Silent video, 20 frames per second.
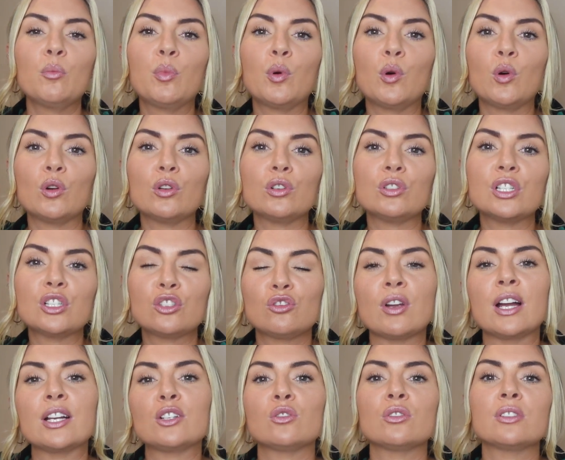But
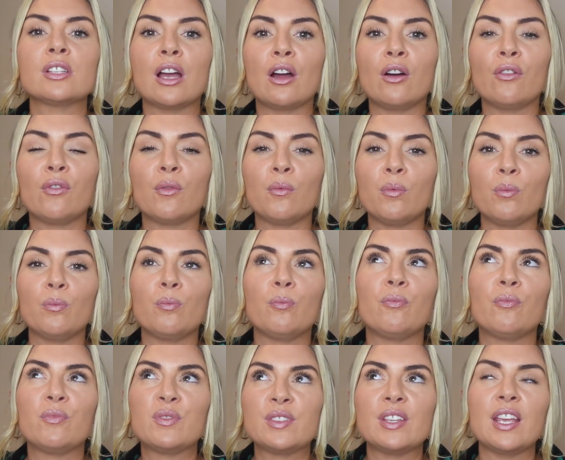distract yourself from
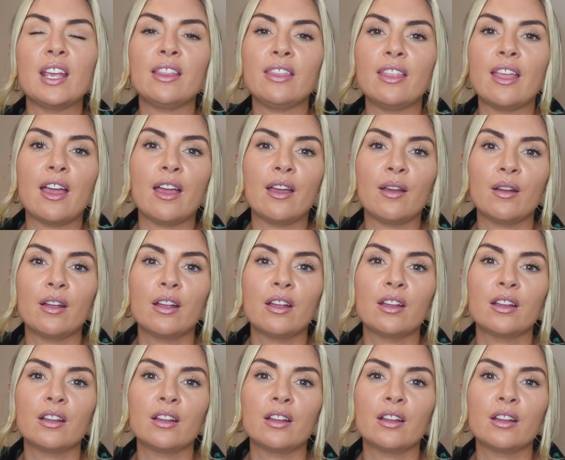sitting there,